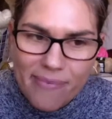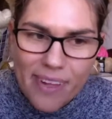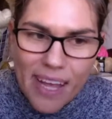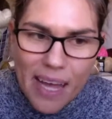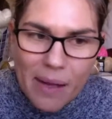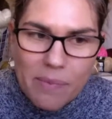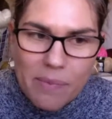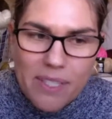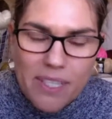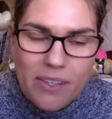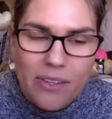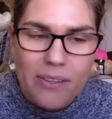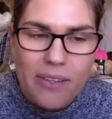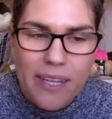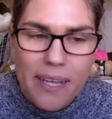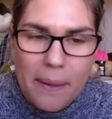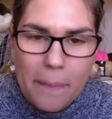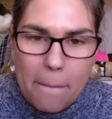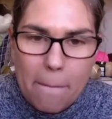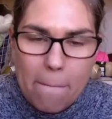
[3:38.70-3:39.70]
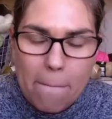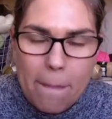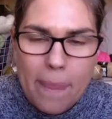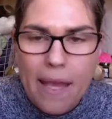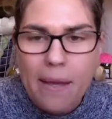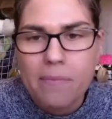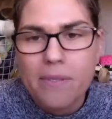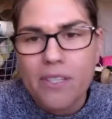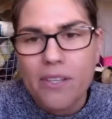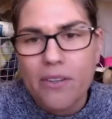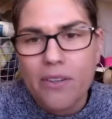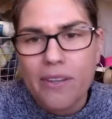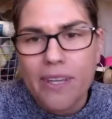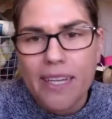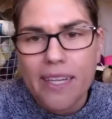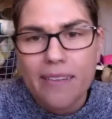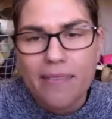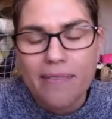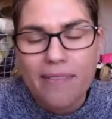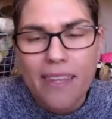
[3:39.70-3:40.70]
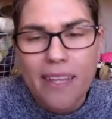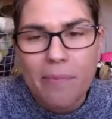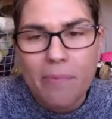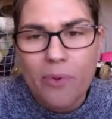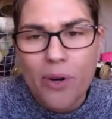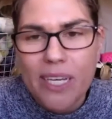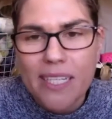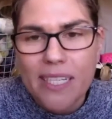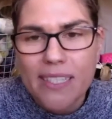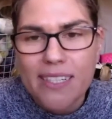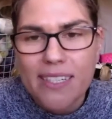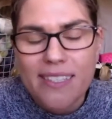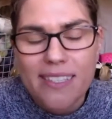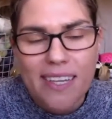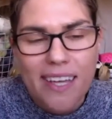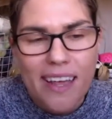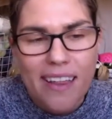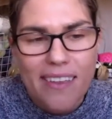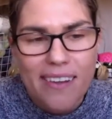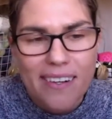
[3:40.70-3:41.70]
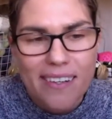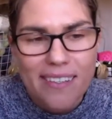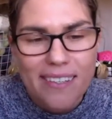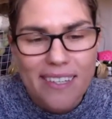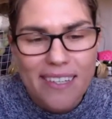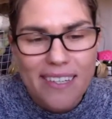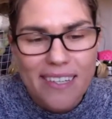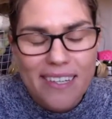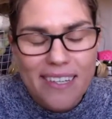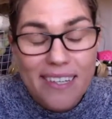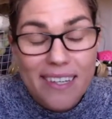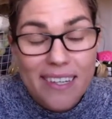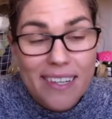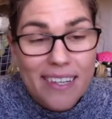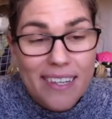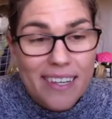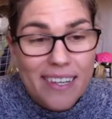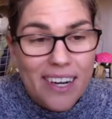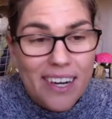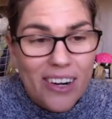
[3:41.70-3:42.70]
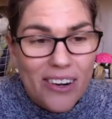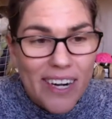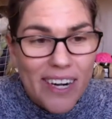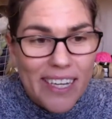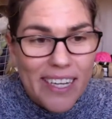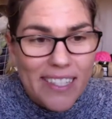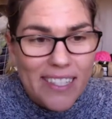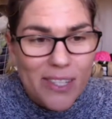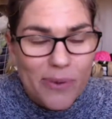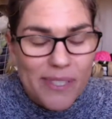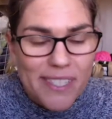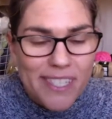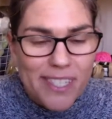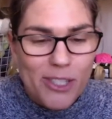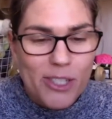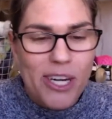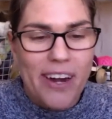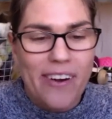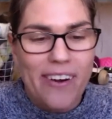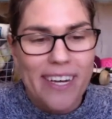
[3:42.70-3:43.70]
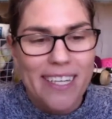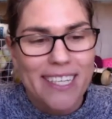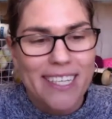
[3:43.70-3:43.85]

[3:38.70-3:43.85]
Absolutely. Absolutely. It brings us together. All right. So is it sharing